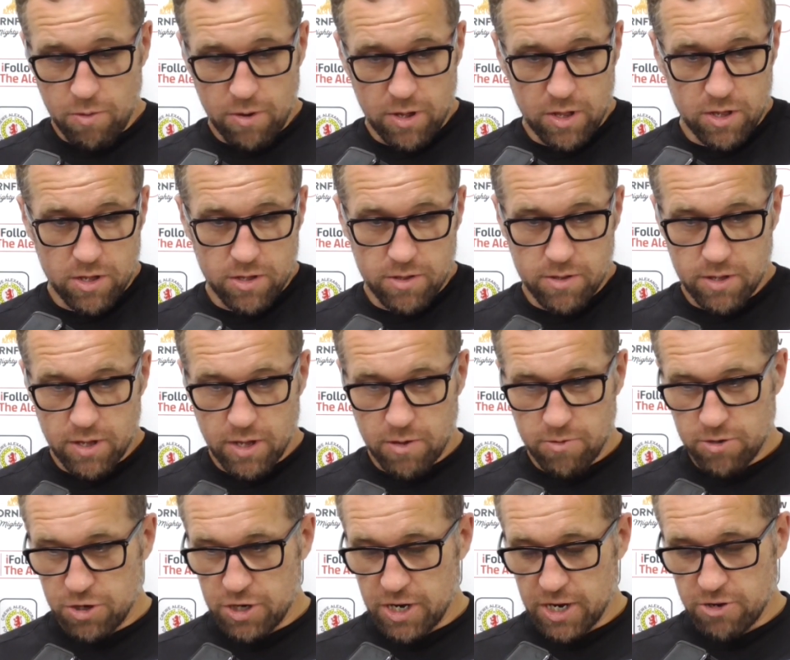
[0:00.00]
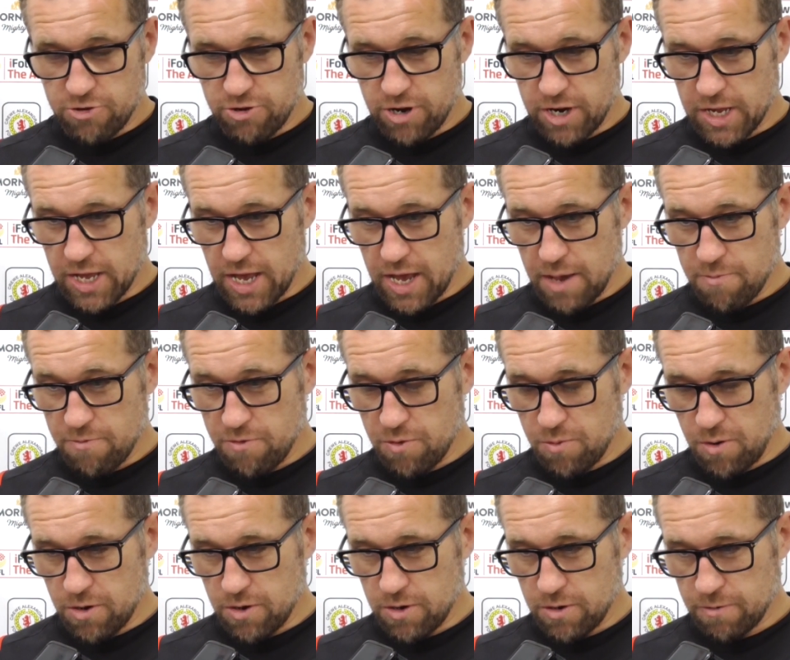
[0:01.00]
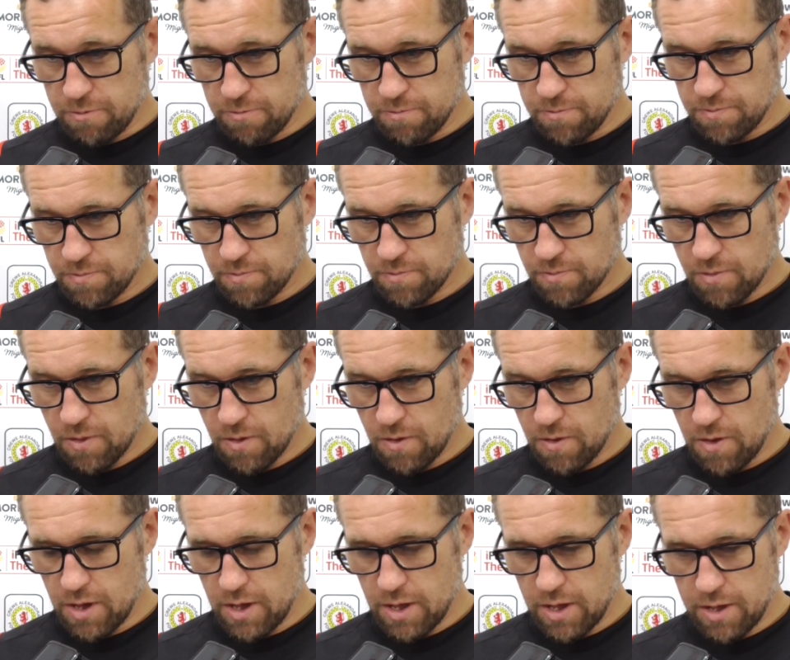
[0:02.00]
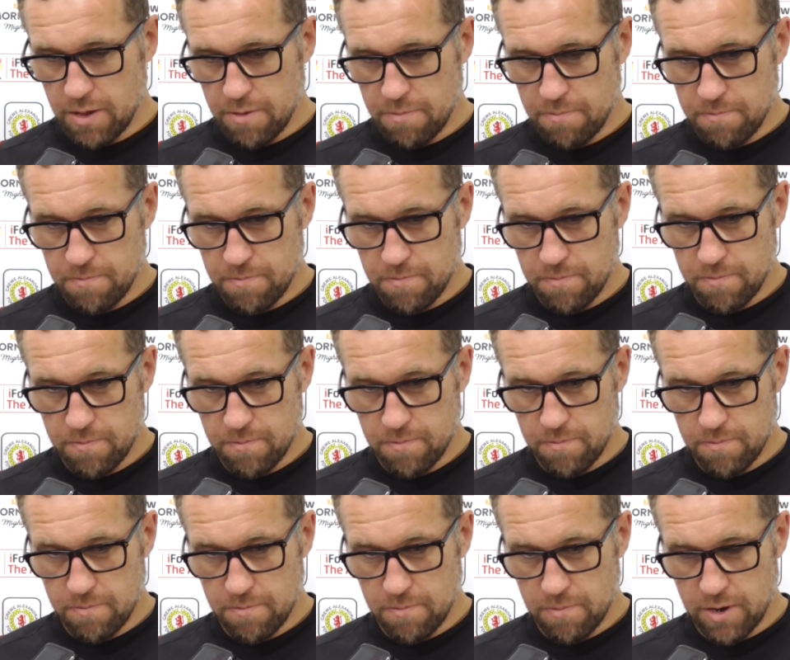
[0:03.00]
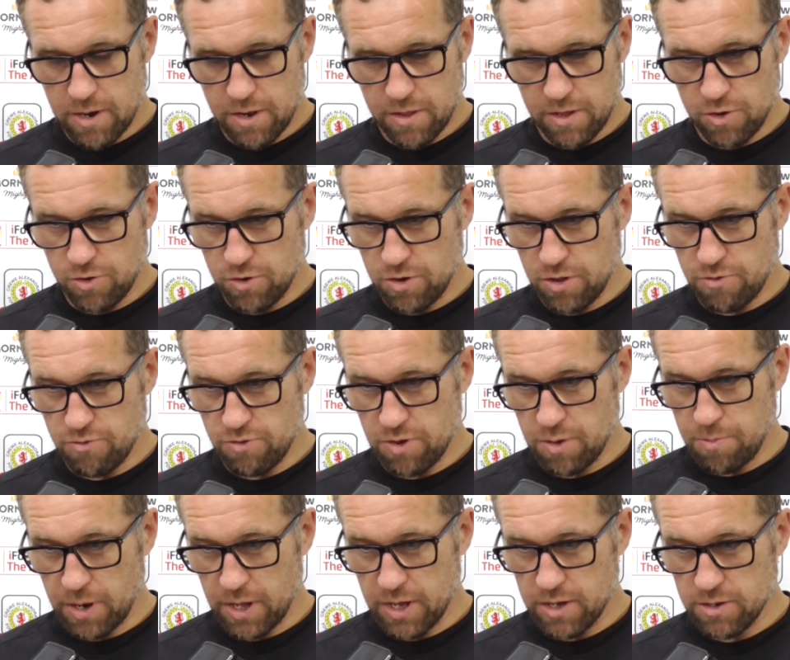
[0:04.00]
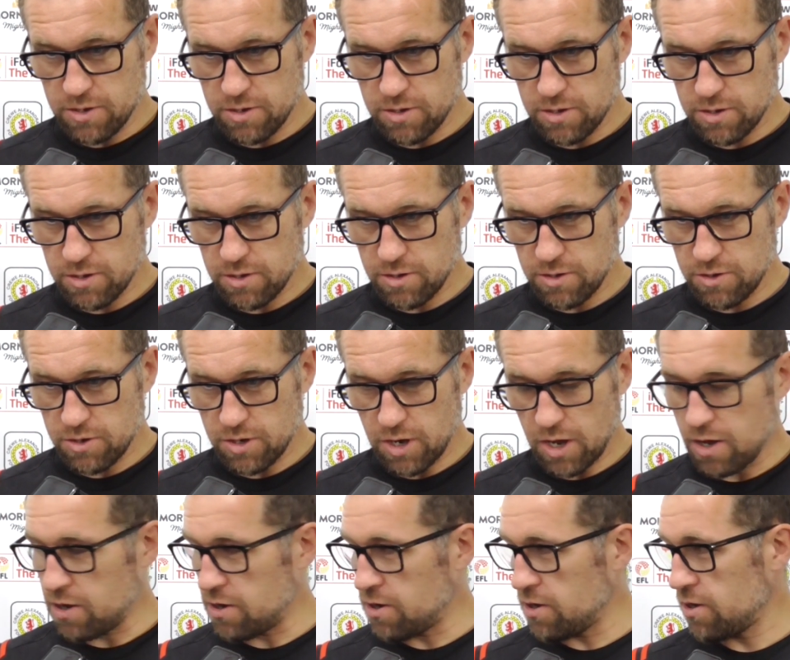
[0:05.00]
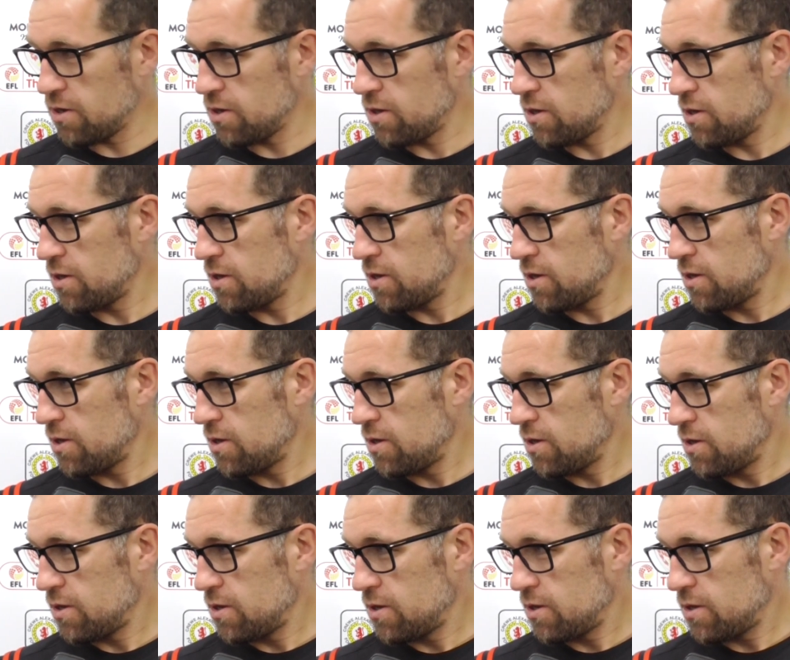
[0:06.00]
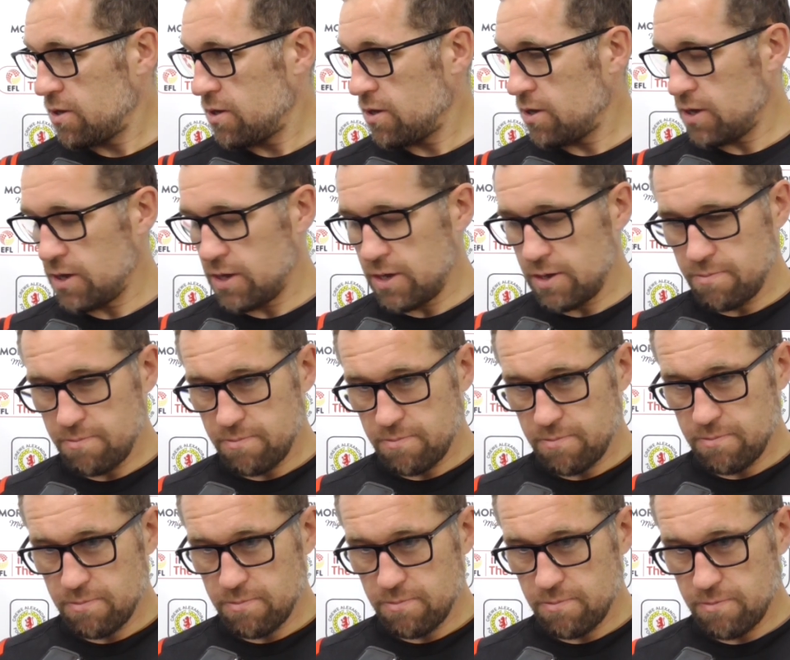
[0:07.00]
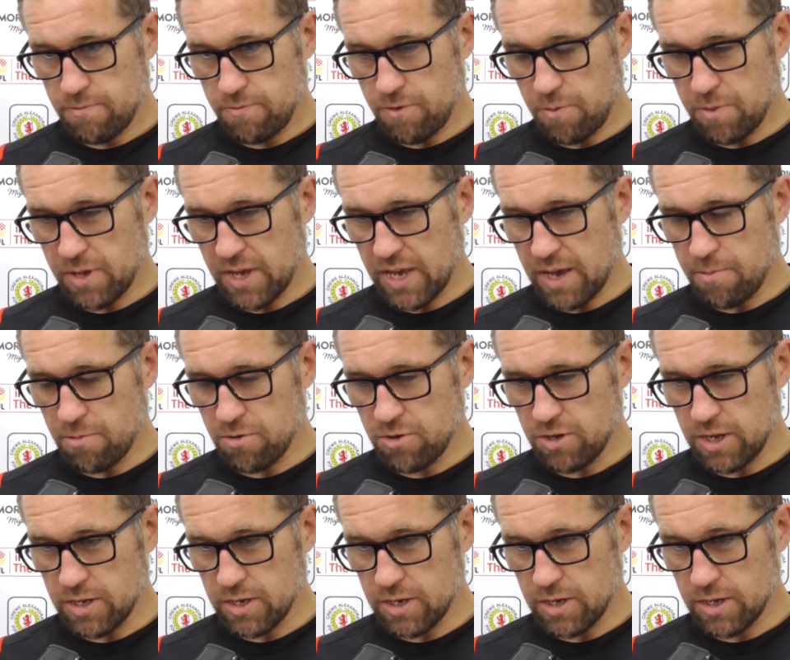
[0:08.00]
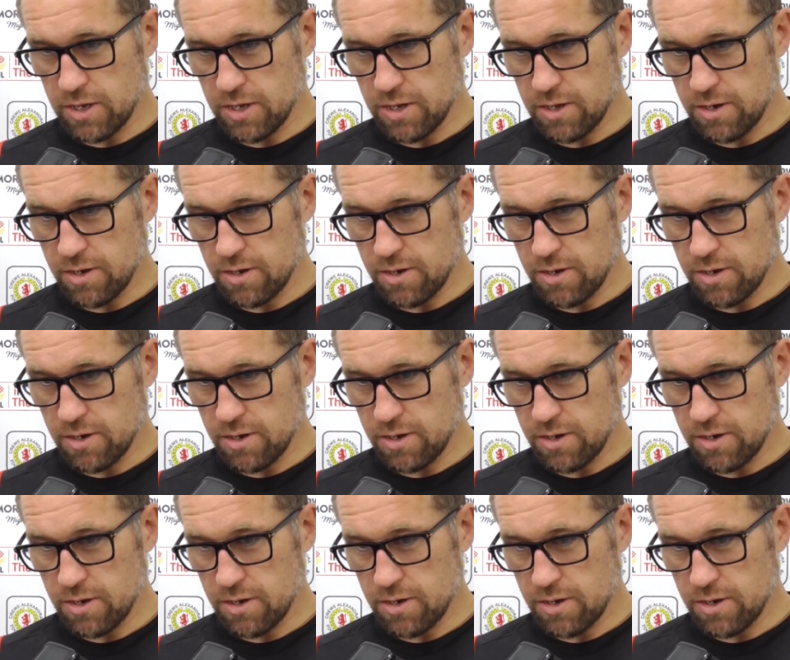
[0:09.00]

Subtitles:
Well, it was a check trade game for one, and I think only three players started from the game on Saturday.